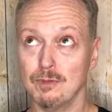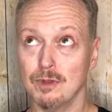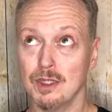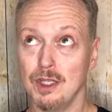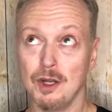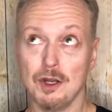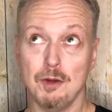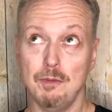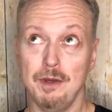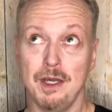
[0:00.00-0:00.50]

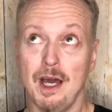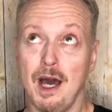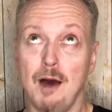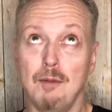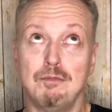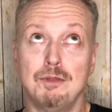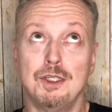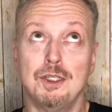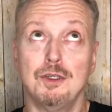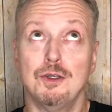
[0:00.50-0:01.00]
There could be
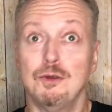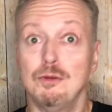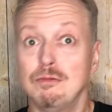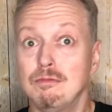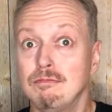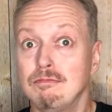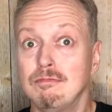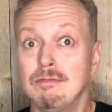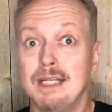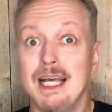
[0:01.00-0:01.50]
up to
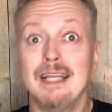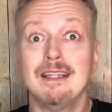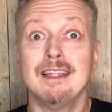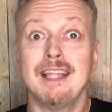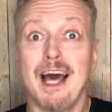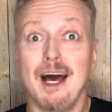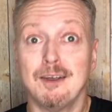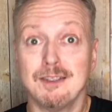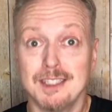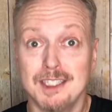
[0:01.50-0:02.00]

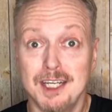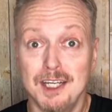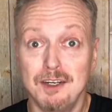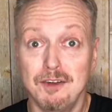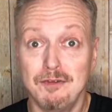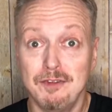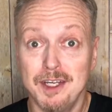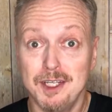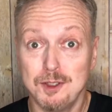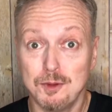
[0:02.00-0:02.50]
10,000
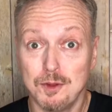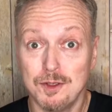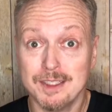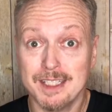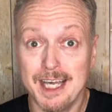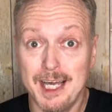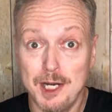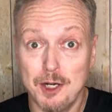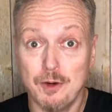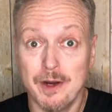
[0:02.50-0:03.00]

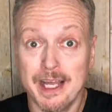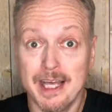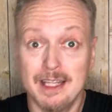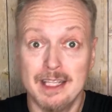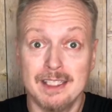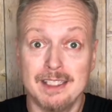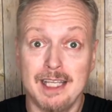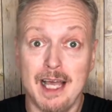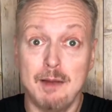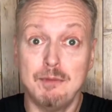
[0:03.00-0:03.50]
individuals entering at
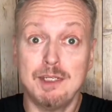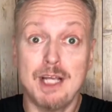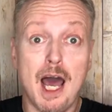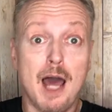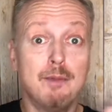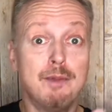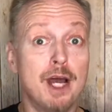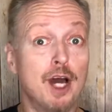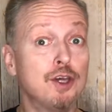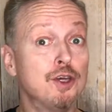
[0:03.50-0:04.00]
the same
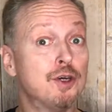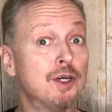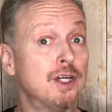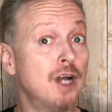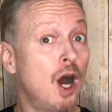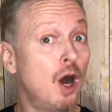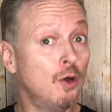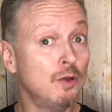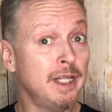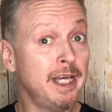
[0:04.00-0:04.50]
time. Now, you
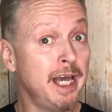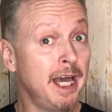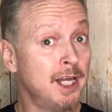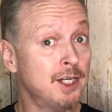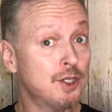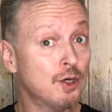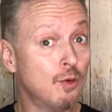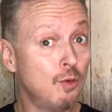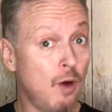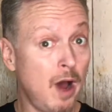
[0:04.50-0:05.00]
can only
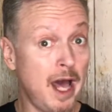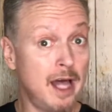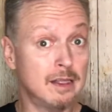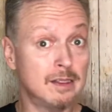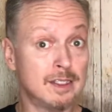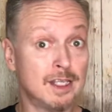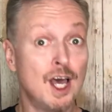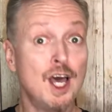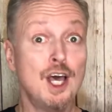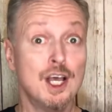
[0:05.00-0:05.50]
enter
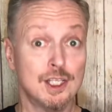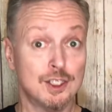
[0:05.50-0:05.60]
once.